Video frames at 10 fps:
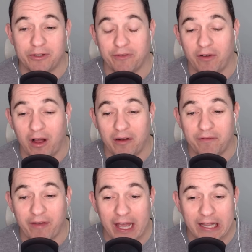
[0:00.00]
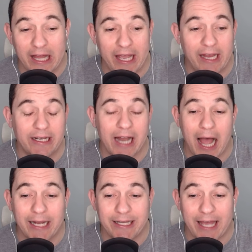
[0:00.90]
Devon Vele,
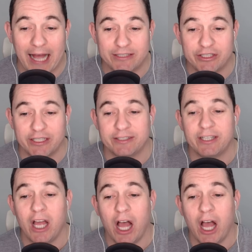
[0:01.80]
9 catches,